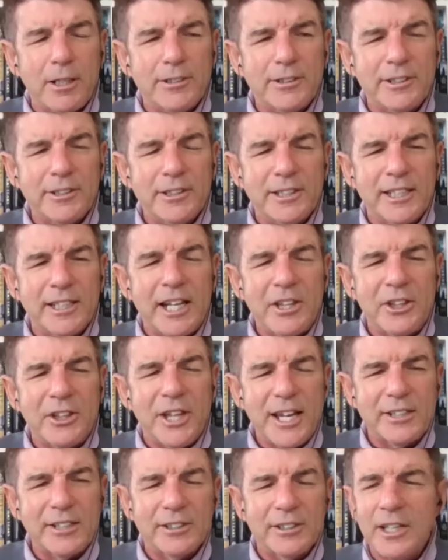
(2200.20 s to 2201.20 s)
policies that he
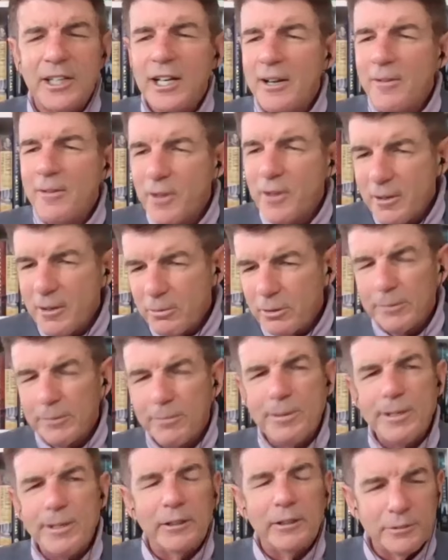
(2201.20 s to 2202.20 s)
thinks will
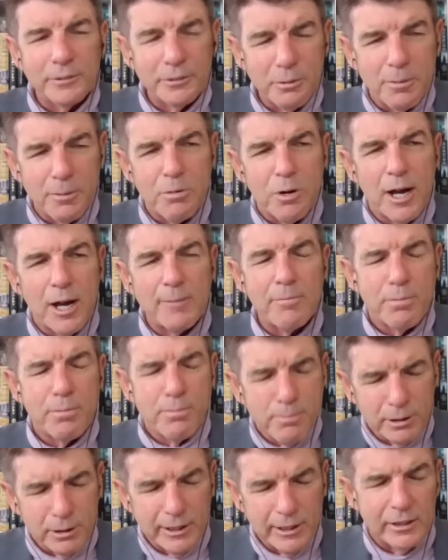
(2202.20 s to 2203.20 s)
appeal to a broad
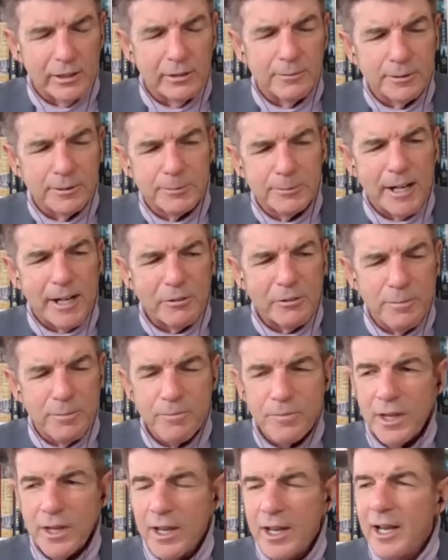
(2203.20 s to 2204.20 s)
political
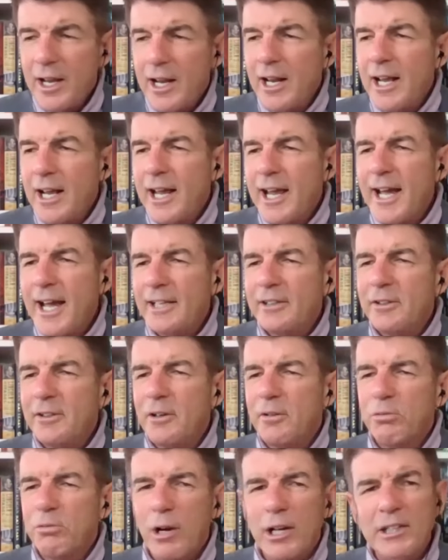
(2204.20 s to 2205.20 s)
spectrum, and
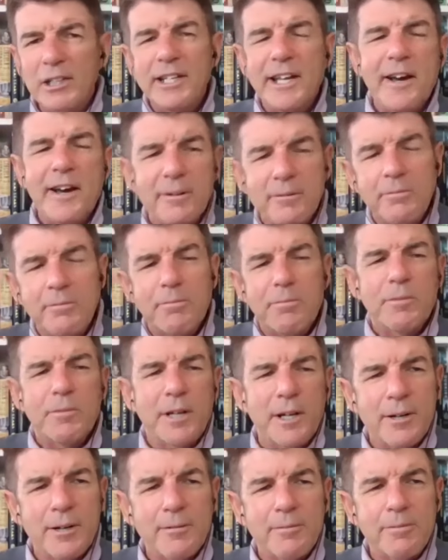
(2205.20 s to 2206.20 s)
run down
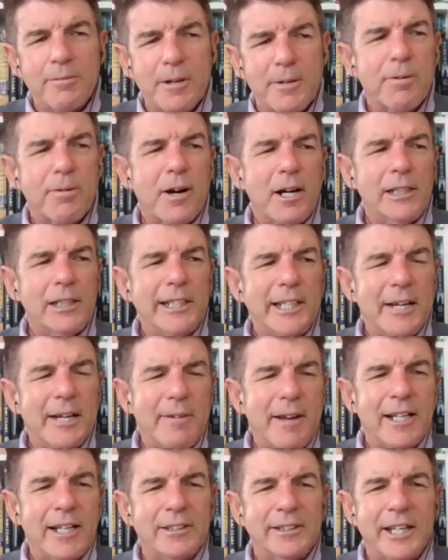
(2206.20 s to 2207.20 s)
Pierre
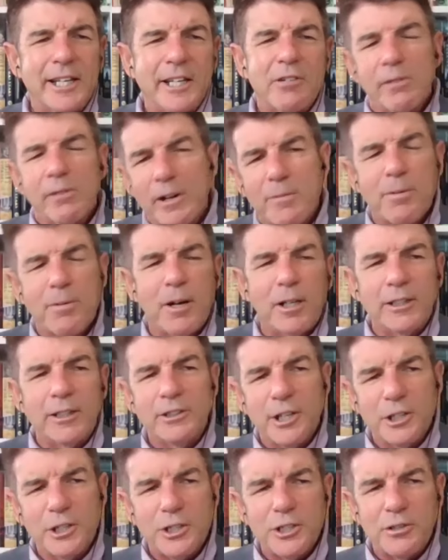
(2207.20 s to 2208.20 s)
Poilievre as a career
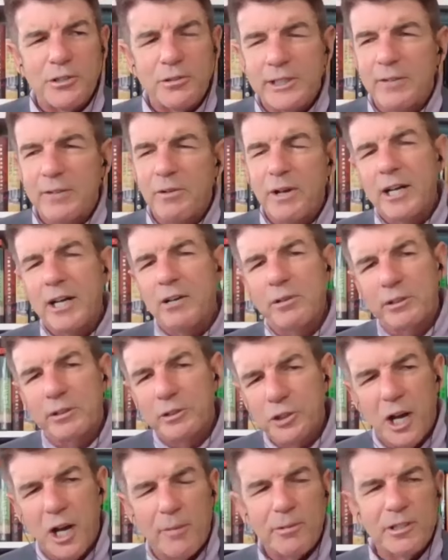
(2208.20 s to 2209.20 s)
politician who's never had a
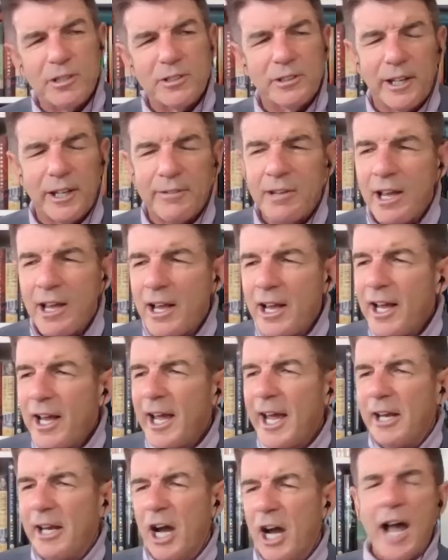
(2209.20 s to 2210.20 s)
real job in his life.
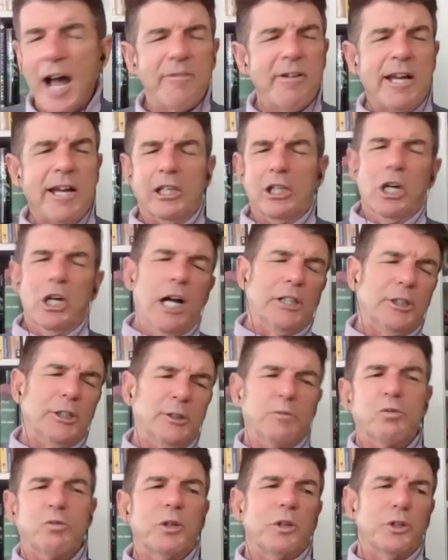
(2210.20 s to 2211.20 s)
And I've had
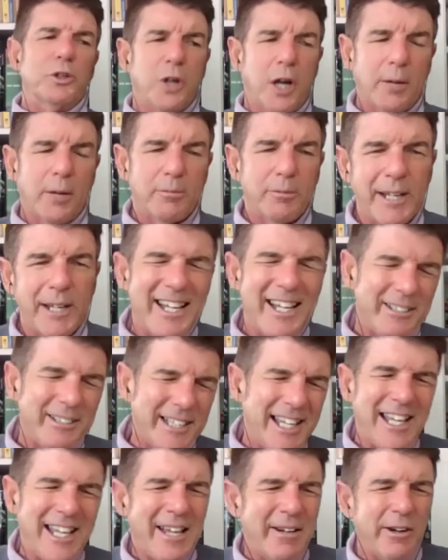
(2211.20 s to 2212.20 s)
lots of real jobs,
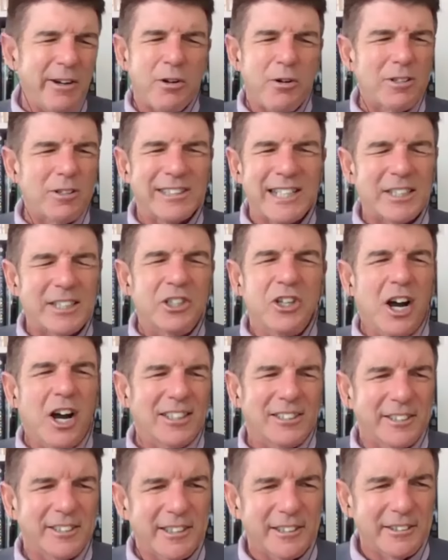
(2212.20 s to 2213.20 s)
and of course that's
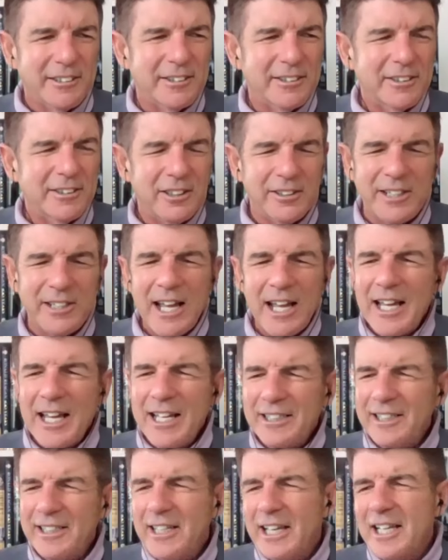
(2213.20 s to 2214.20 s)
nonsense.
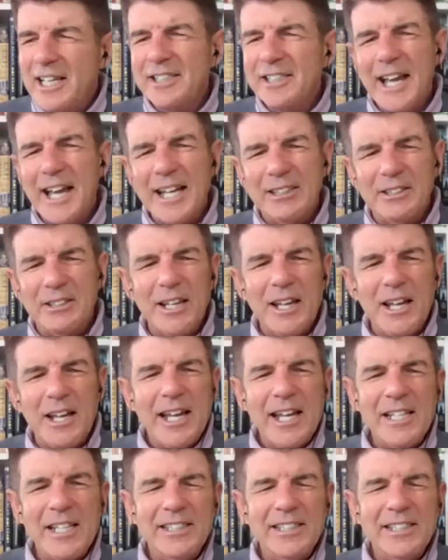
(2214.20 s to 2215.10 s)
He's had